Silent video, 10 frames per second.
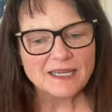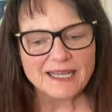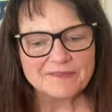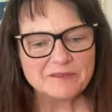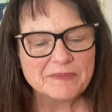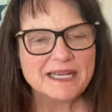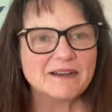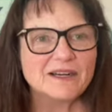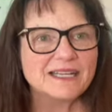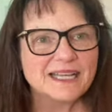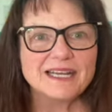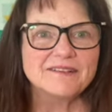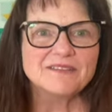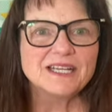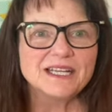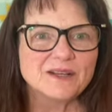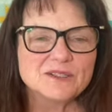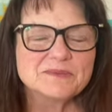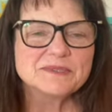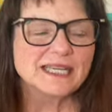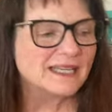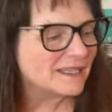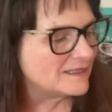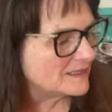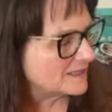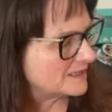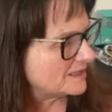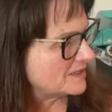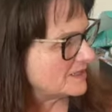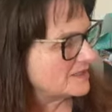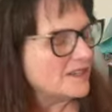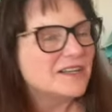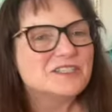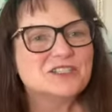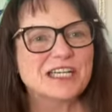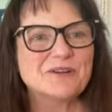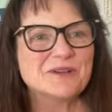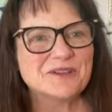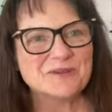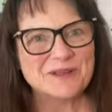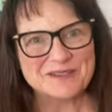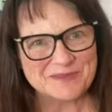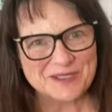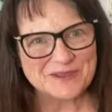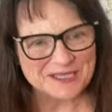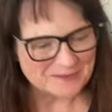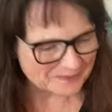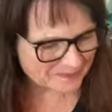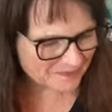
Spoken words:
I haven't made hardly any videos, and I thought I'd share with you what I'm doing.